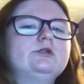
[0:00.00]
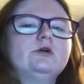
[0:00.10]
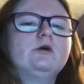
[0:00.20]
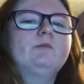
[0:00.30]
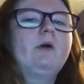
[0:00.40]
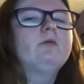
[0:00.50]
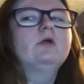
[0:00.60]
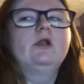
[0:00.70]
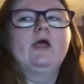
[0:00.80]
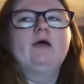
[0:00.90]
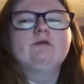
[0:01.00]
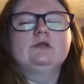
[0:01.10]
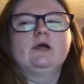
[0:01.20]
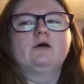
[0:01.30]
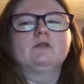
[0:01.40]
So I'm probably going to have
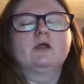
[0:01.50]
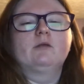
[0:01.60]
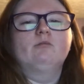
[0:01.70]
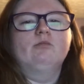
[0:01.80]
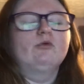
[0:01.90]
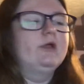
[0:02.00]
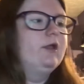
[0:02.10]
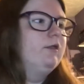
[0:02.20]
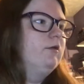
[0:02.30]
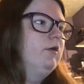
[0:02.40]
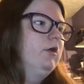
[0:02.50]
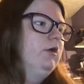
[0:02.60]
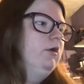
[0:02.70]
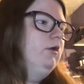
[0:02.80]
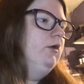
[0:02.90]
it down, let it breathe.
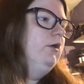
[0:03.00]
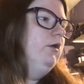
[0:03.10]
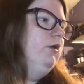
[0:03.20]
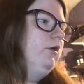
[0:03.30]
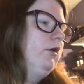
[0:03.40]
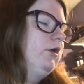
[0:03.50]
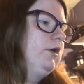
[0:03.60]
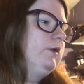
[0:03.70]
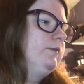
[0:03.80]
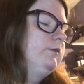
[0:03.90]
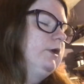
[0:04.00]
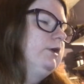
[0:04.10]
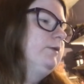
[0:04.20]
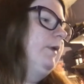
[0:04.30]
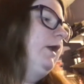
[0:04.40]

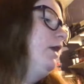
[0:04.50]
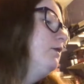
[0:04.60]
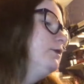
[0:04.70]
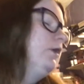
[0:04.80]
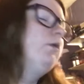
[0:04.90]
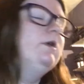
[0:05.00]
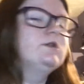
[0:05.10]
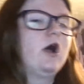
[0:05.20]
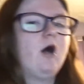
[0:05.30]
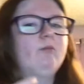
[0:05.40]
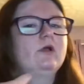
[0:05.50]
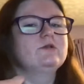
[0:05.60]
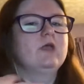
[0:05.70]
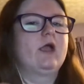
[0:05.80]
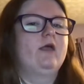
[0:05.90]
Because um, my hair is always up.
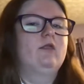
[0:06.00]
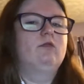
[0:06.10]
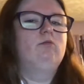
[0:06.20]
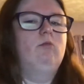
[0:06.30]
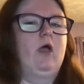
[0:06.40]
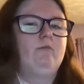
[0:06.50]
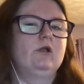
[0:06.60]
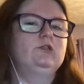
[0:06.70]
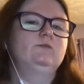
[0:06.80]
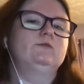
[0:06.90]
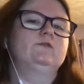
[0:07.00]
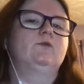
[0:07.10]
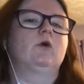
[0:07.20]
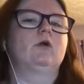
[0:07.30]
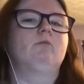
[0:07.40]
Because like I, I mentioned
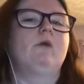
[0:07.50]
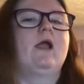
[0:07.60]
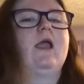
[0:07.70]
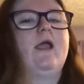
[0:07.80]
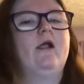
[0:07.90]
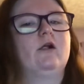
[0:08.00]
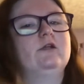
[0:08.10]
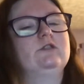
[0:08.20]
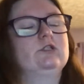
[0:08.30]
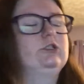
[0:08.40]
before, my hair is